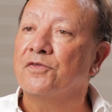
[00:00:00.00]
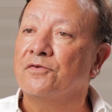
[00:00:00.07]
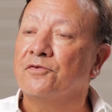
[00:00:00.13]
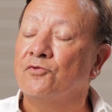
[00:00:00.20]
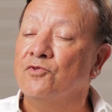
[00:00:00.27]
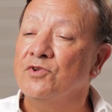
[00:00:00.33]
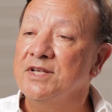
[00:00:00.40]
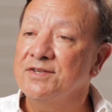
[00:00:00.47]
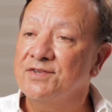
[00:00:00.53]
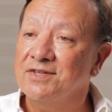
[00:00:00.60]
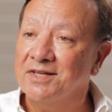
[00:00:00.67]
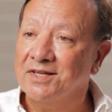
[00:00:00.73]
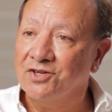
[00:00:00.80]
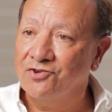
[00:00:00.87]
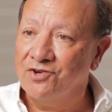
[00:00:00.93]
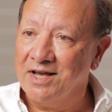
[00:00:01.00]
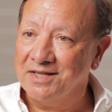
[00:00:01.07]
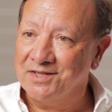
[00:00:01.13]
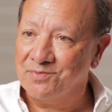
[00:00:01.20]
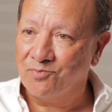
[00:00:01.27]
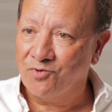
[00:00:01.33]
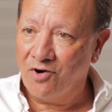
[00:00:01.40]
The reason it
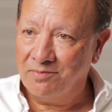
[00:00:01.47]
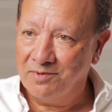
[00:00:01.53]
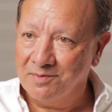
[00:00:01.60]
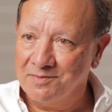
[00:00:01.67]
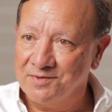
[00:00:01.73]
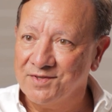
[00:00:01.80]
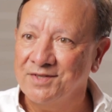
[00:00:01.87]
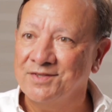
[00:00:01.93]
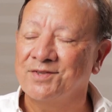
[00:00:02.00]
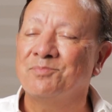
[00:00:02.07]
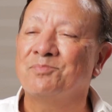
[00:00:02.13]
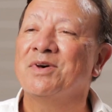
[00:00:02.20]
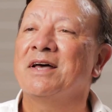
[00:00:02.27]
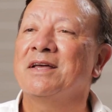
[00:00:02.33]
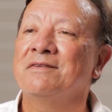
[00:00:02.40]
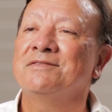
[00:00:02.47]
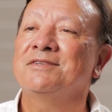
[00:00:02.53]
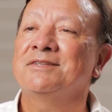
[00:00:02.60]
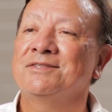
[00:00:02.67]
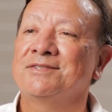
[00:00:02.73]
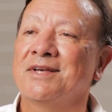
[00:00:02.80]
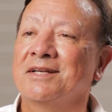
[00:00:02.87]
creates problems is it behaves
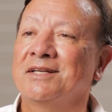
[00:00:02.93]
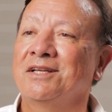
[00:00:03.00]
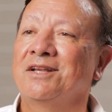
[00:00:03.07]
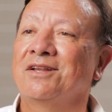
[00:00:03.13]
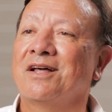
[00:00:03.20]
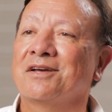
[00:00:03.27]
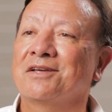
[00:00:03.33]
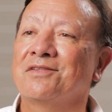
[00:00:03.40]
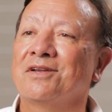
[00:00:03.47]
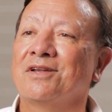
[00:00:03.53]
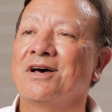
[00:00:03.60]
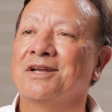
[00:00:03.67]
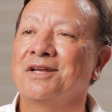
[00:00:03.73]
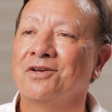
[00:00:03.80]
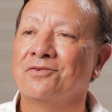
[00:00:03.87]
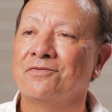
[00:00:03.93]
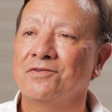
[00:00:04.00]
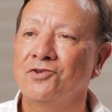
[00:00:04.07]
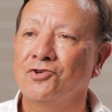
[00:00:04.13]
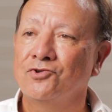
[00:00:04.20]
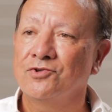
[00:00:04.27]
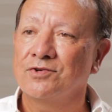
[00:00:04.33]
exactly like the lining of
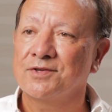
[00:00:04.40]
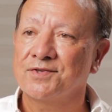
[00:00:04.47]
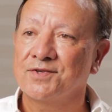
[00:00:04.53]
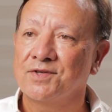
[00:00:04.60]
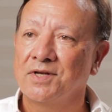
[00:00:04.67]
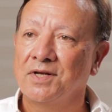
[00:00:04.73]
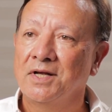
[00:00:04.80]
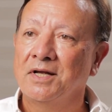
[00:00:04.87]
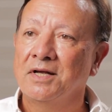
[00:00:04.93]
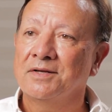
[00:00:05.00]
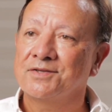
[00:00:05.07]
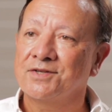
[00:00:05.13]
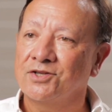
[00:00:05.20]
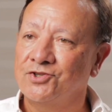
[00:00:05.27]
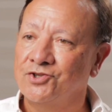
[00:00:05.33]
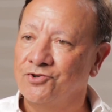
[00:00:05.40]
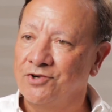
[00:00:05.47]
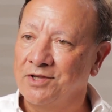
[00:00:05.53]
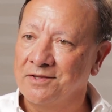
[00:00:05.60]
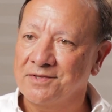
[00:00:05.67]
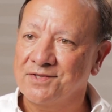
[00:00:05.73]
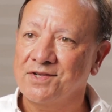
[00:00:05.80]
the uterus. So
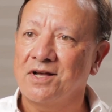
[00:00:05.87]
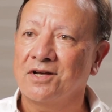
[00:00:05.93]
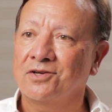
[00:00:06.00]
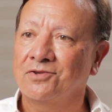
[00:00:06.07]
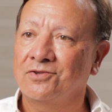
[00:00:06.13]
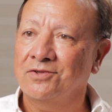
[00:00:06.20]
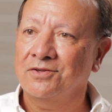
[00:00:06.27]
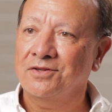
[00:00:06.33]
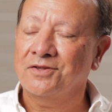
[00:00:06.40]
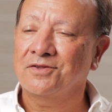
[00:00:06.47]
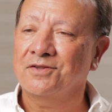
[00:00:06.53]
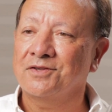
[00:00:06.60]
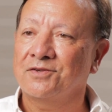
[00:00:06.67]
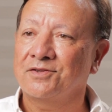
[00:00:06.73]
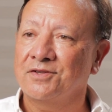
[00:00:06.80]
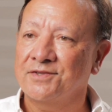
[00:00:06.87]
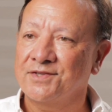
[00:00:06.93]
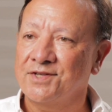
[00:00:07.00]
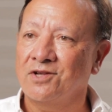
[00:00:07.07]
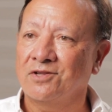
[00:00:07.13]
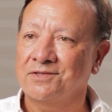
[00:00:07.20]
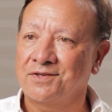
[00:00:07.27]
during the cycle, the
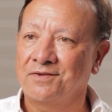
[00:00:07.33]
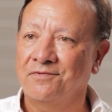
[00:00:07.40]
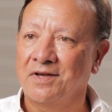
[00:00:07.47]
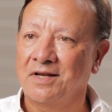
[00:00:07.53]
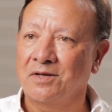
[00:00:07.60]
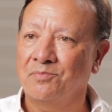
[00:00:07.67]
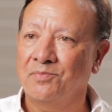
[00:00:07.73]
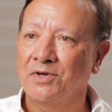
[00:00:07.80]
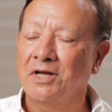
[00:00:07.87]
cells develop.